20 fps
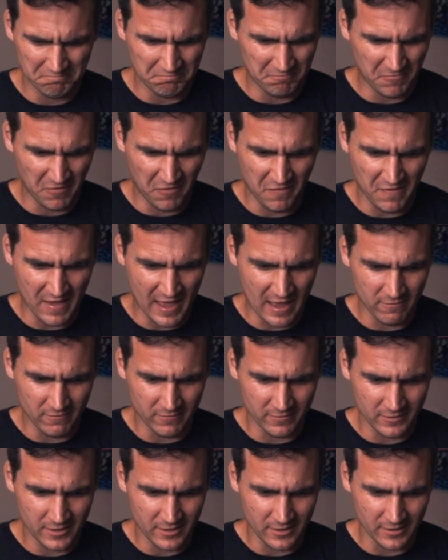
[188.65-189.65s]

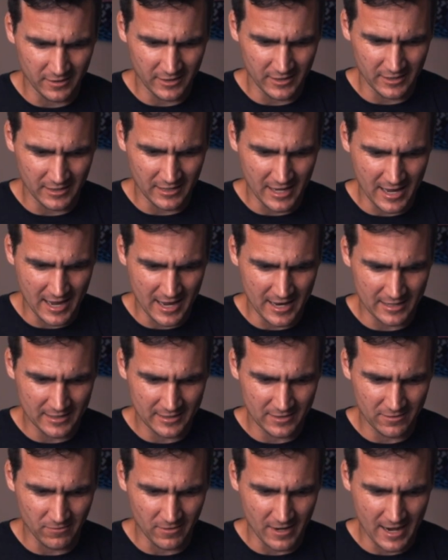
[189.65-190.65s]
fountain, just look at that,
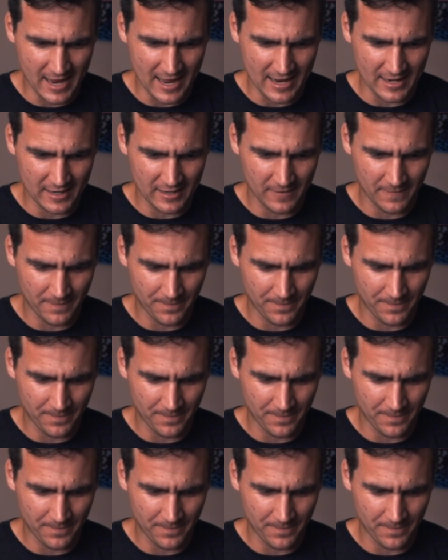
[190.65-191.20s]
that's rad.